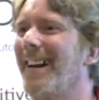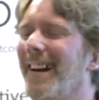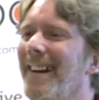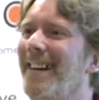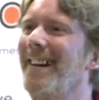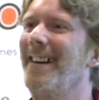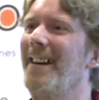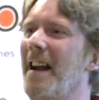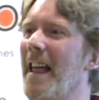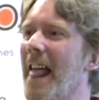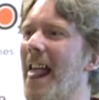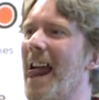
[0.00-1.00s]

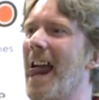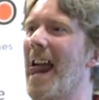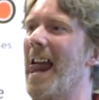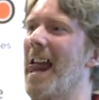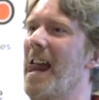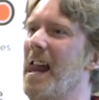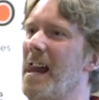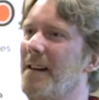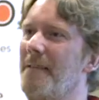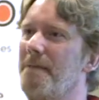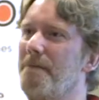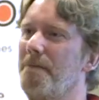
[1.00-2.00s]

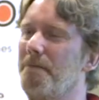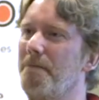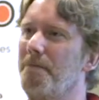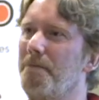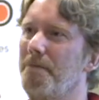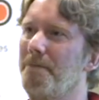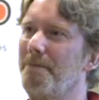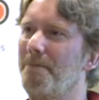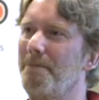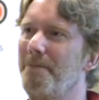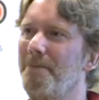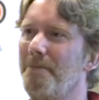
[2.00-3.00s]

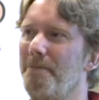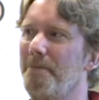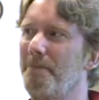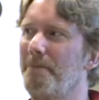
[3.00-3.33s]
Nothing is said.